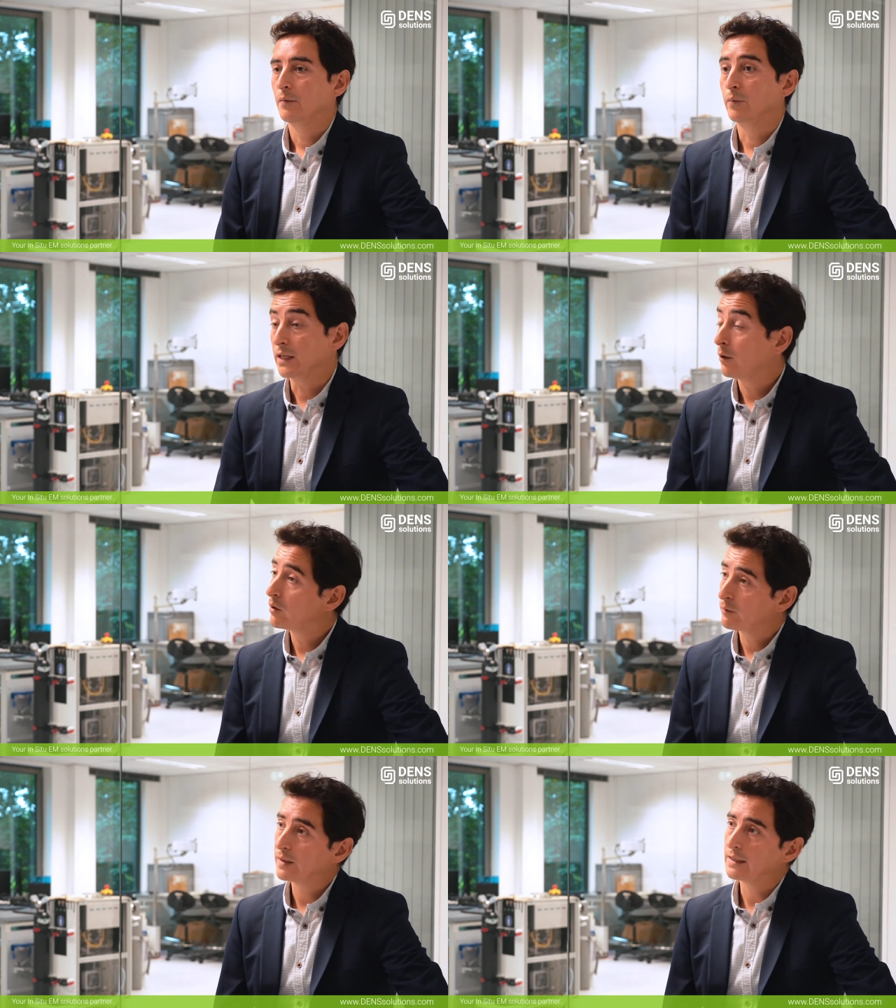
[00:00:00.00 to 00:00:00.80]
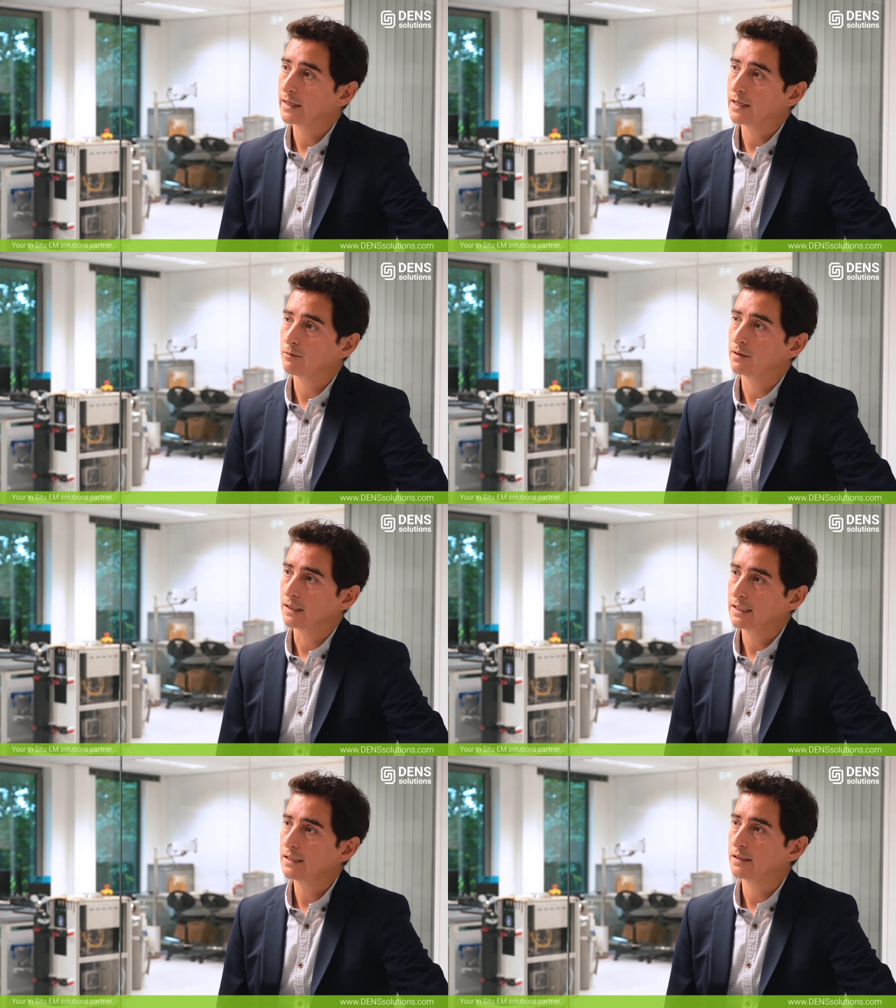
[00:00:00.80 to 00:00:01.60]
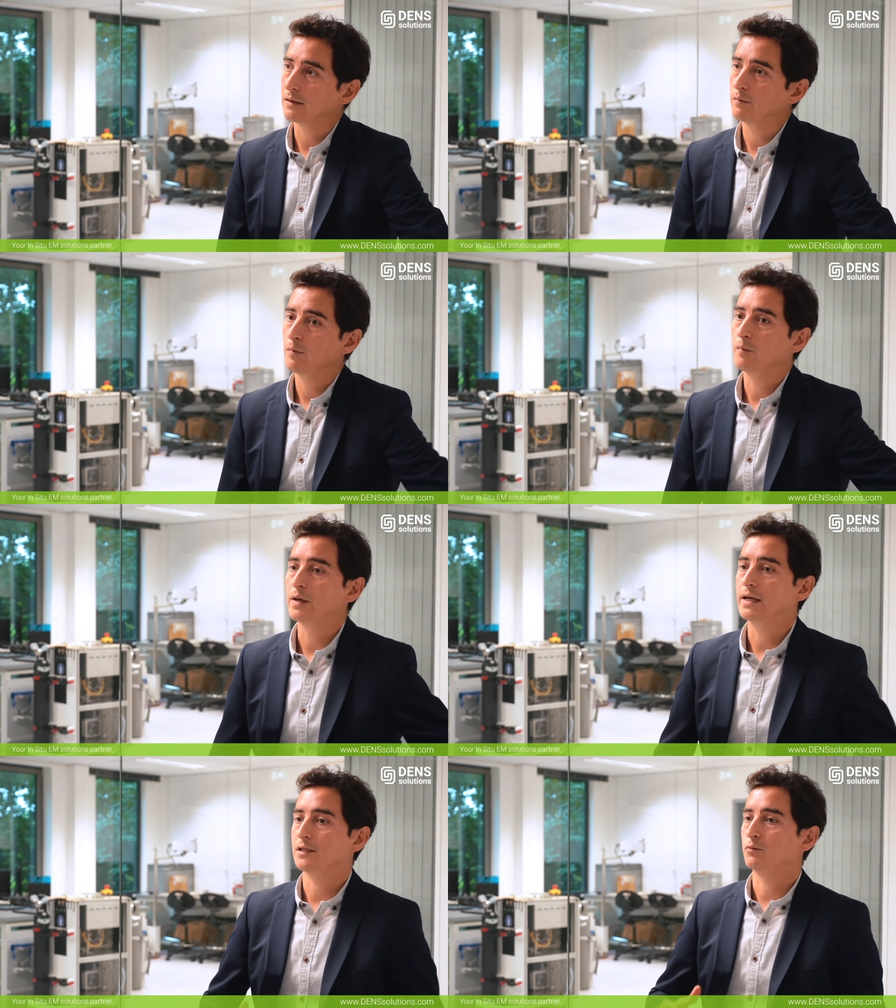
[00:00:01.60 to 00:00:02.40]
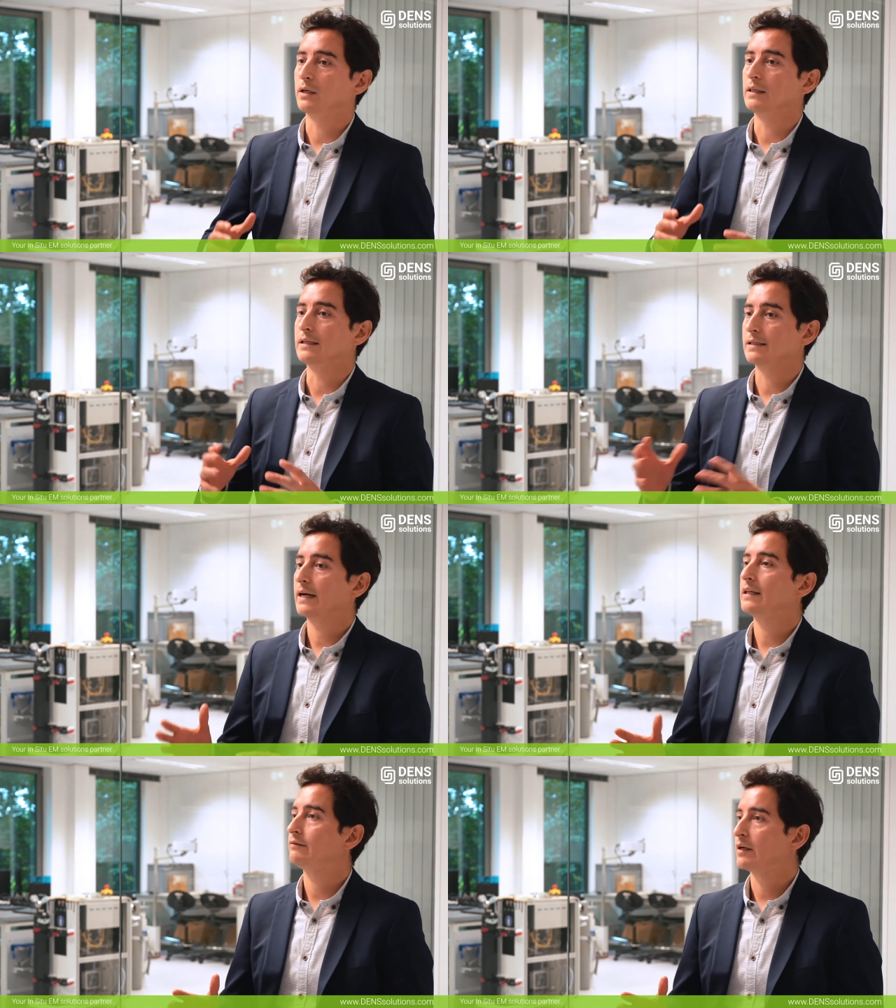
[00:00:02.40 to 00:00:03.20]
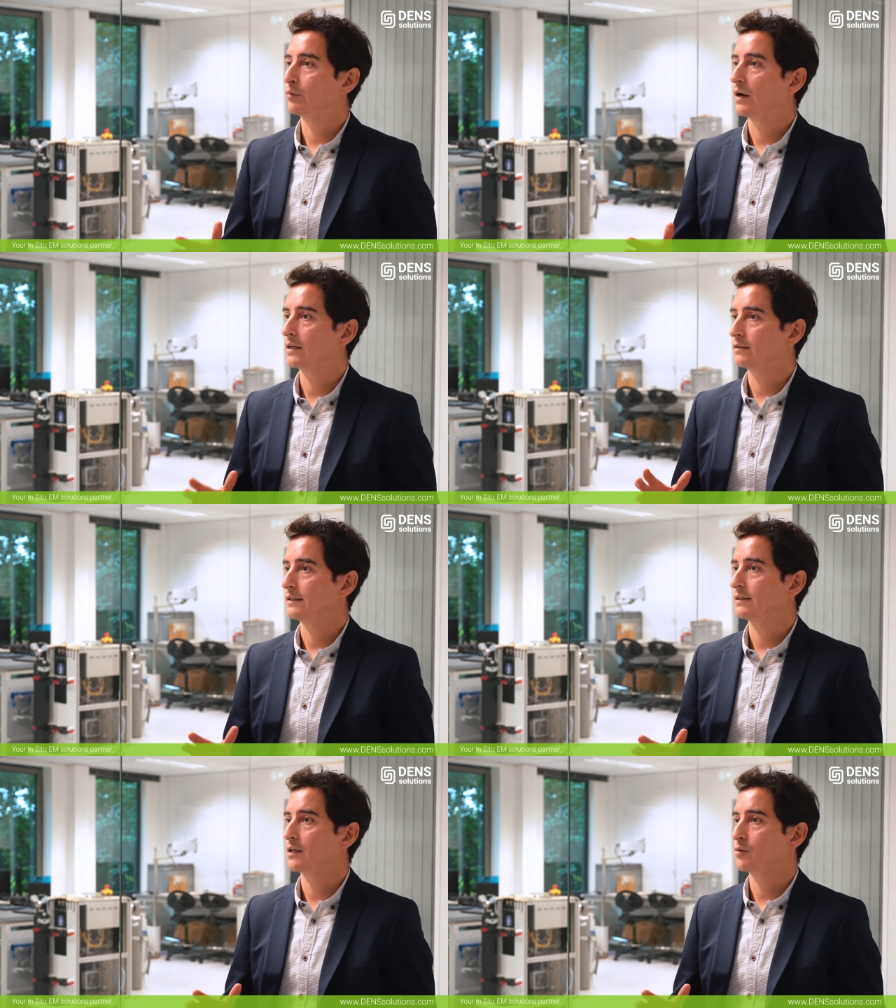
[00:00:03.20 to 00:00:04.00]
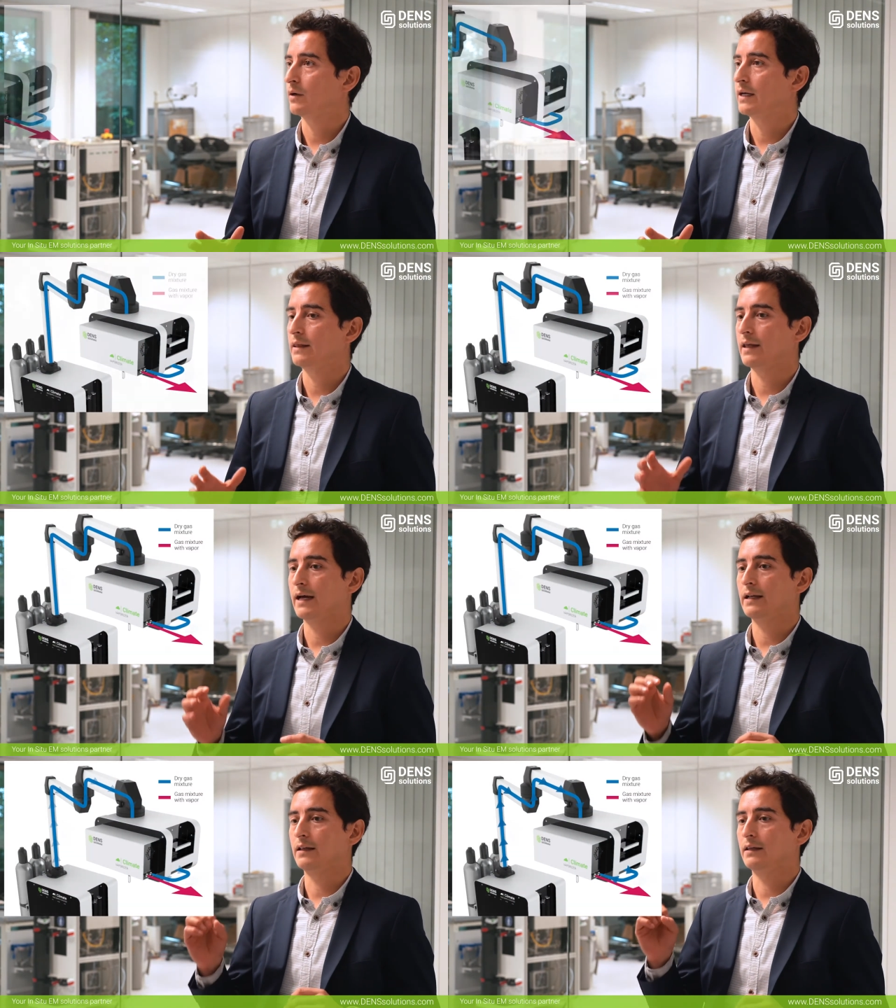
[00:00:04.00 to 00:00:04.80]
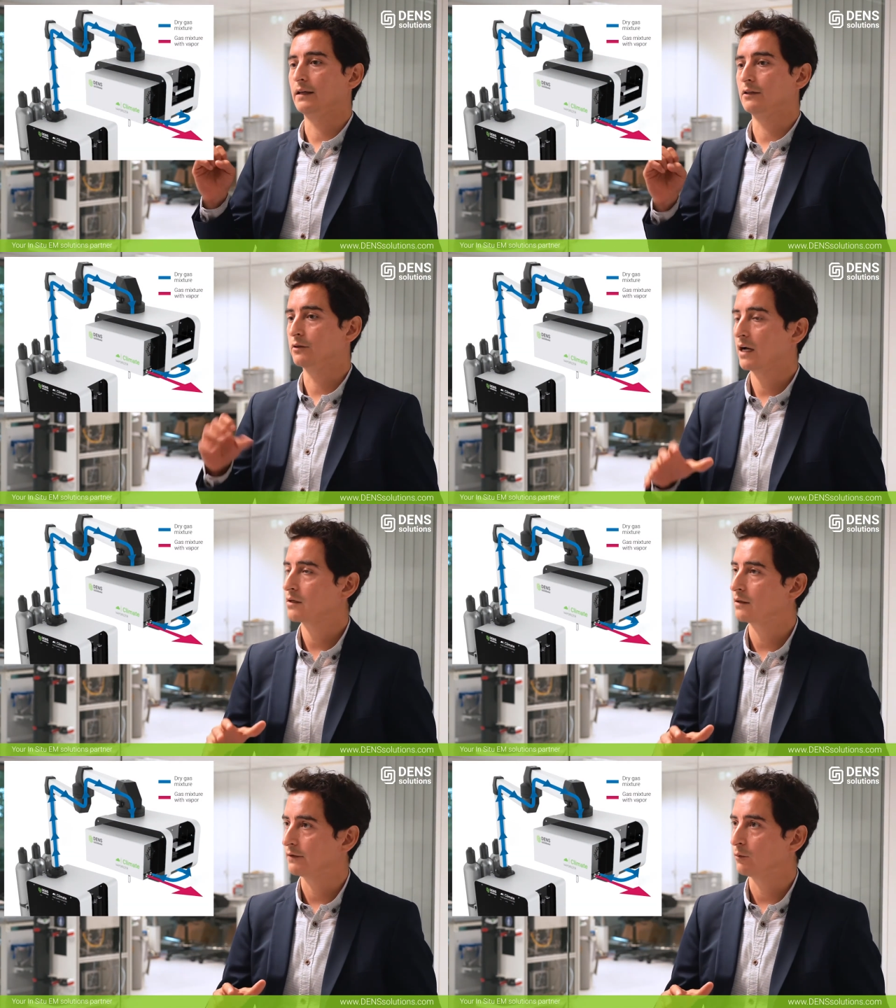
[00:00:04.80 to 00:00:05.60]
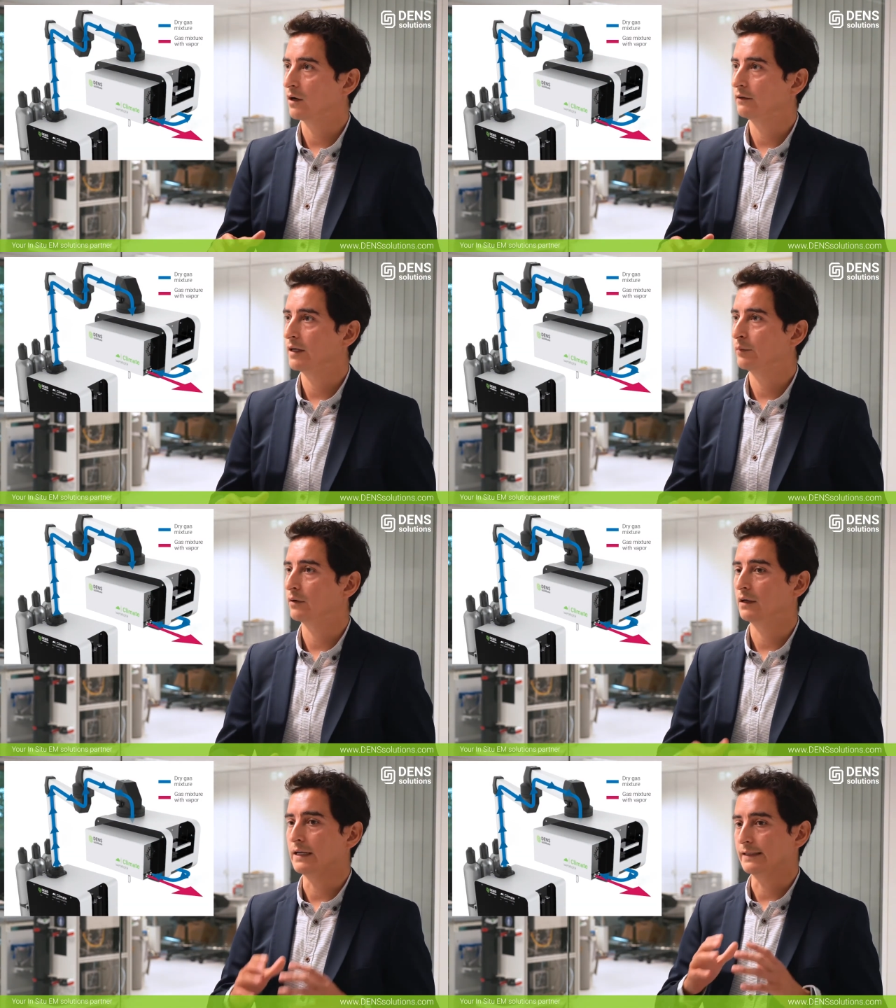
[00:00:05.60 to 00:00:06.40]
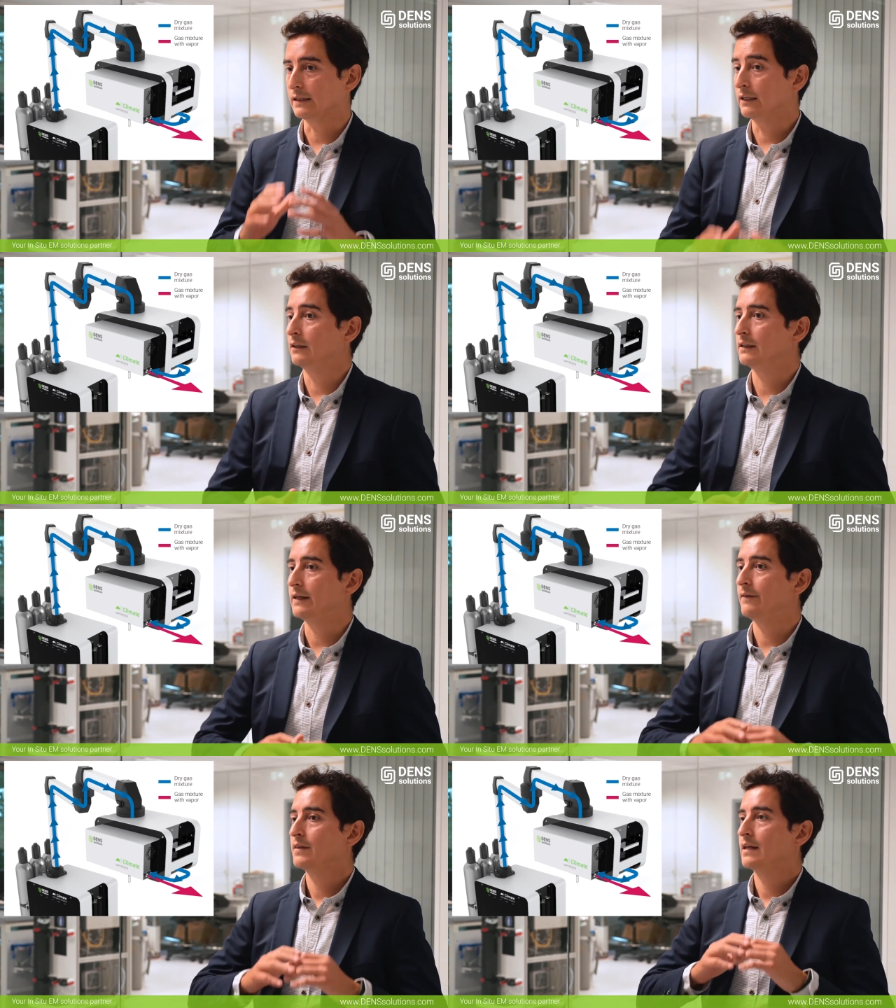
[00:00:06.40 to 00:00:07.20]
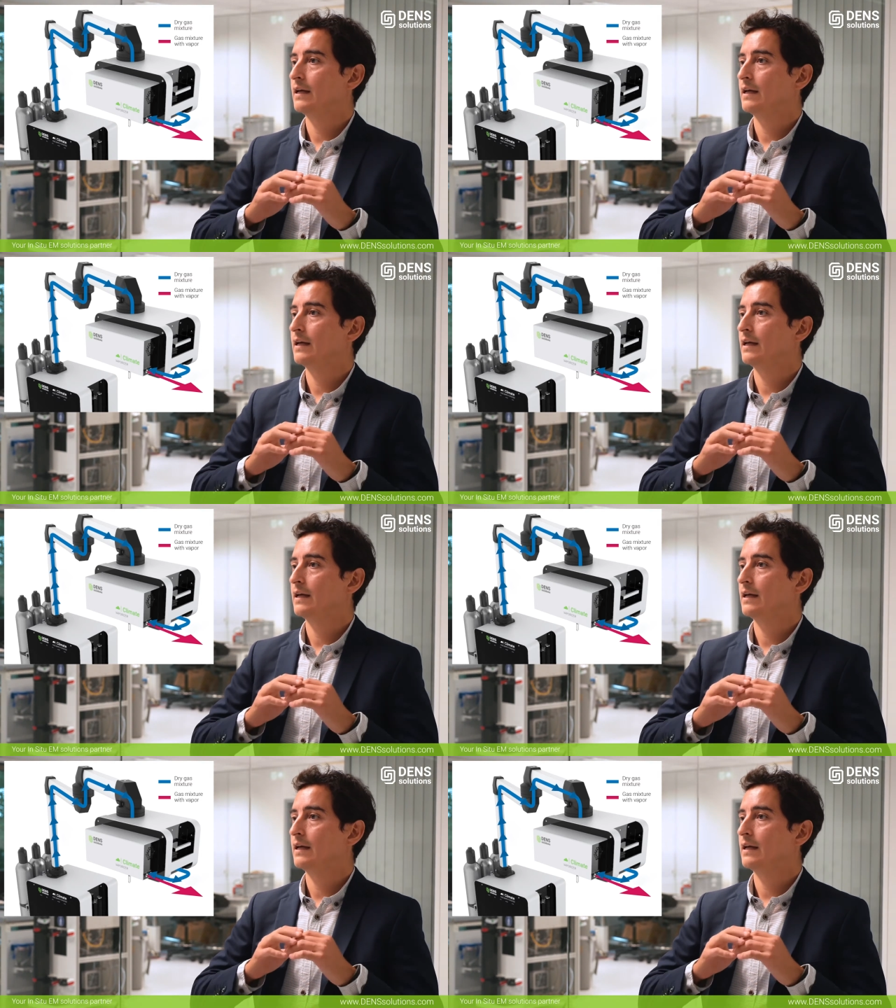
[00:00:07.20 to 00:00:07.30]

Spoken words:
But that wouldn't be the case with our system, because we designed the vaporizer in such a way that the introduction of the water vapor is literally